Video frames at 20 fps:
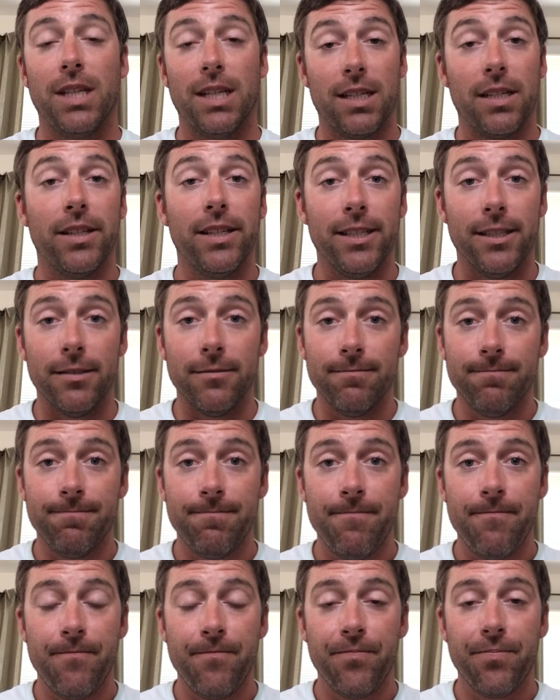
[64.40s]
get clean.
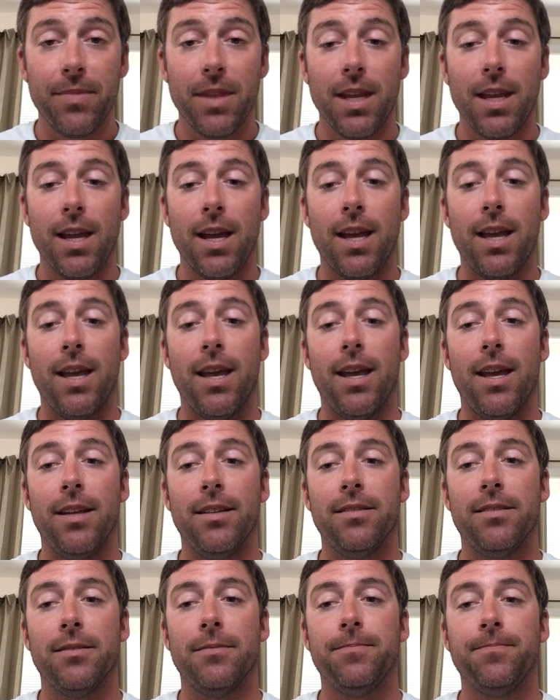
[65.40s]

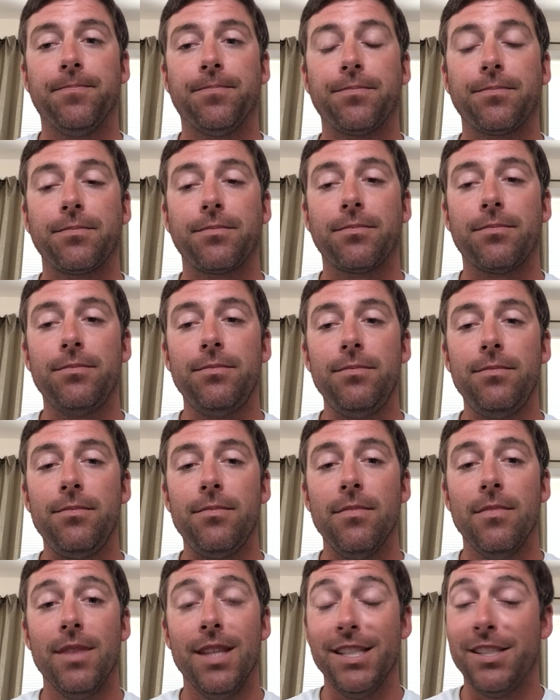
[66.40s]
And
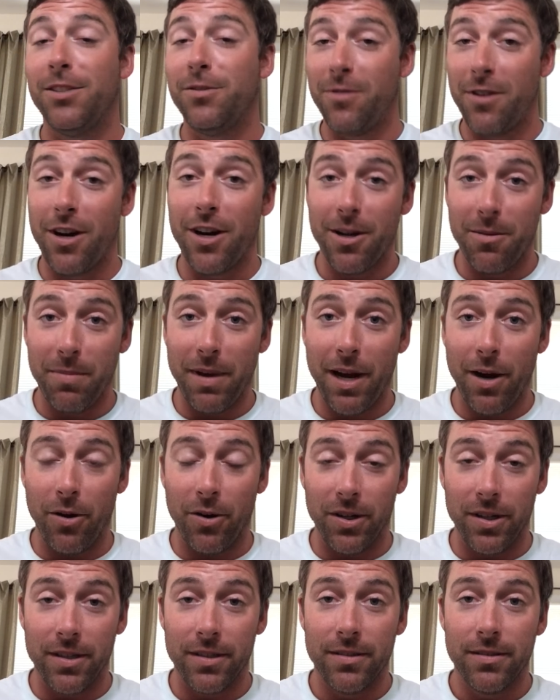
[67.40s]
this is very
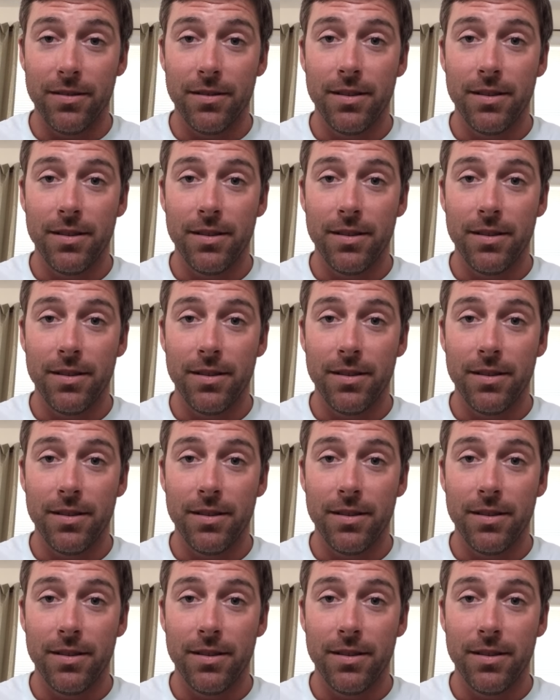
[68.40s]
empowering.